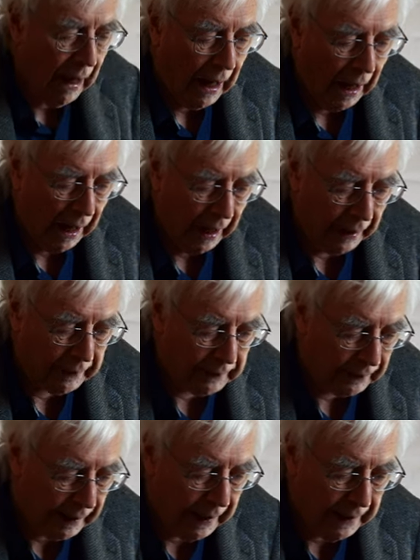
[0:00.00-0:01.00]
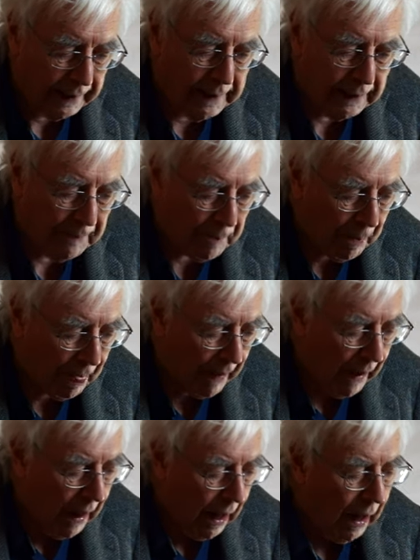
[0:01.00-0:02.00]
and led,
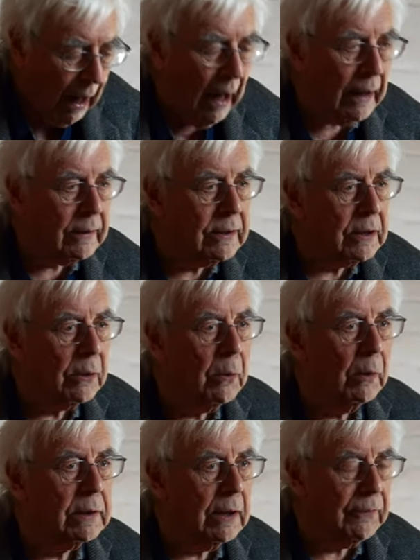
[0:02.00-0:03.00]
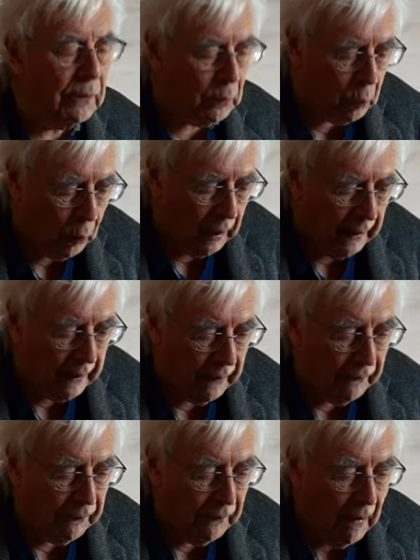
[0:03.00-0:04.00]
and to a different way
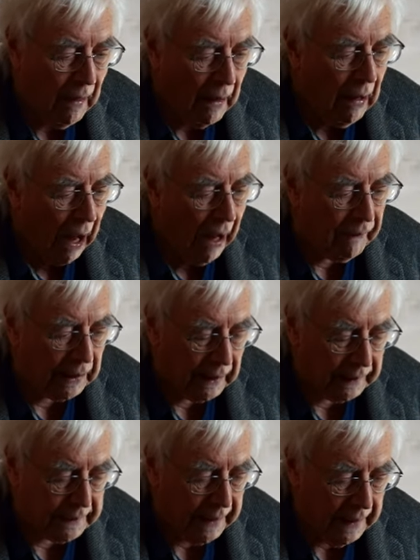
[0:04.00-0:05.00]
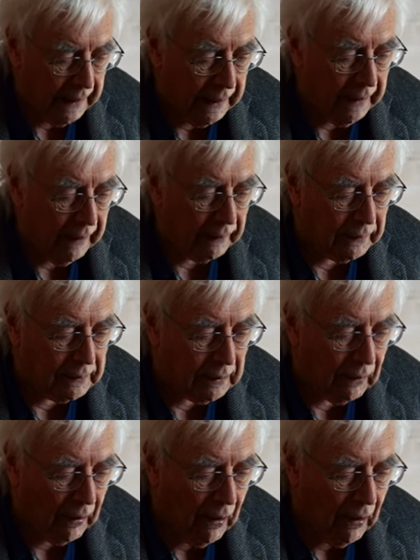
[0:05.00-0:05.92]
of having a king and